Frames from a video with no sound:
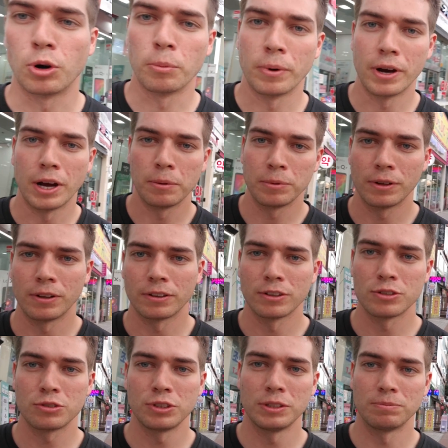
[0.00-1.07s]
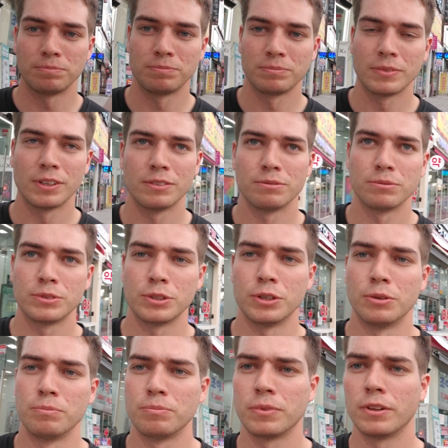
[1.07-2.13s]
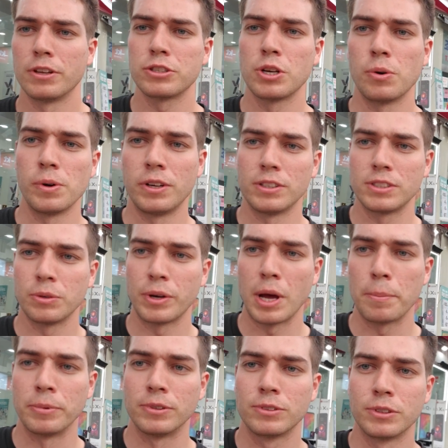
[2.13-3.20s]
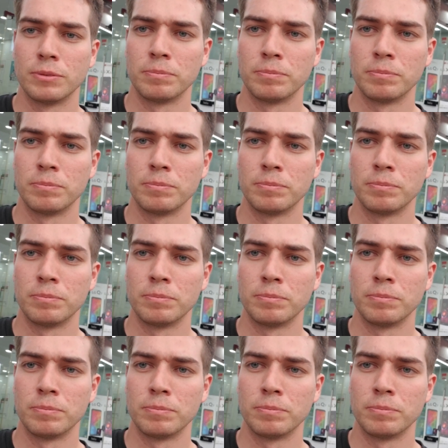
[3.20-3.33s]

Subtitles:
behind me along the street. So let's go in and see what happens.